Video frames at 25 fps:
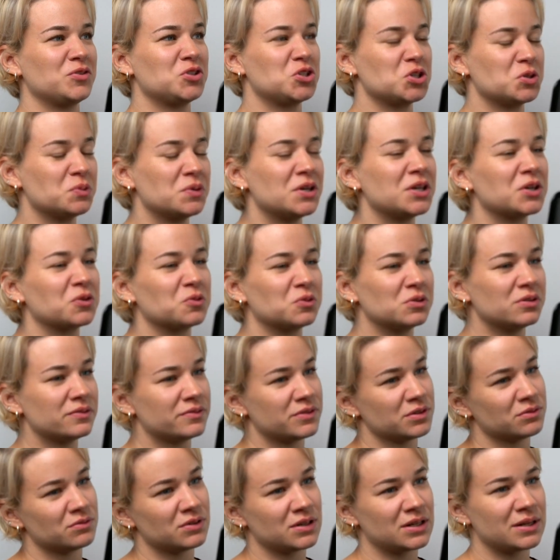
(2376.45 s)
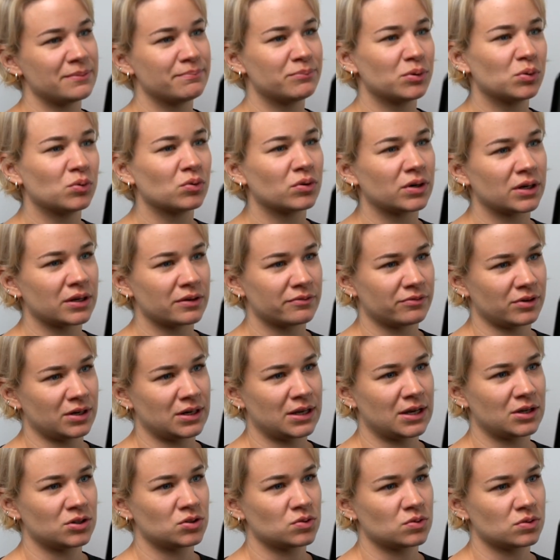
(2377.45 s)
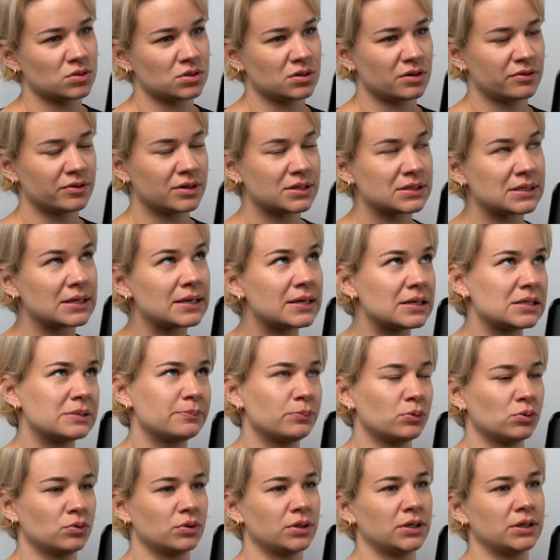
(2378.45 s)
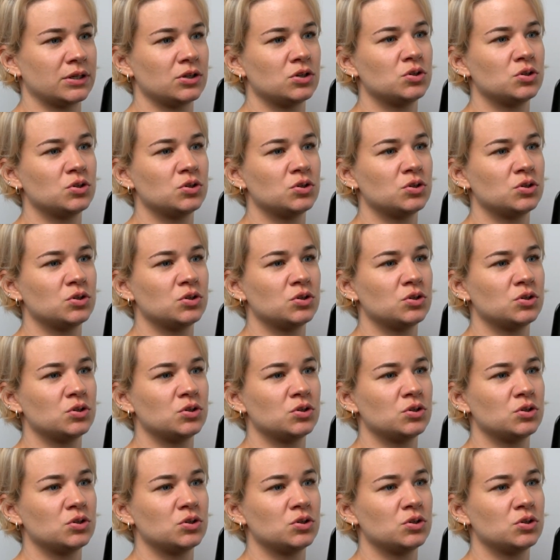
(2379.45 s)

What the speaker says: doing all of the really boring financial stuff, because it is boring.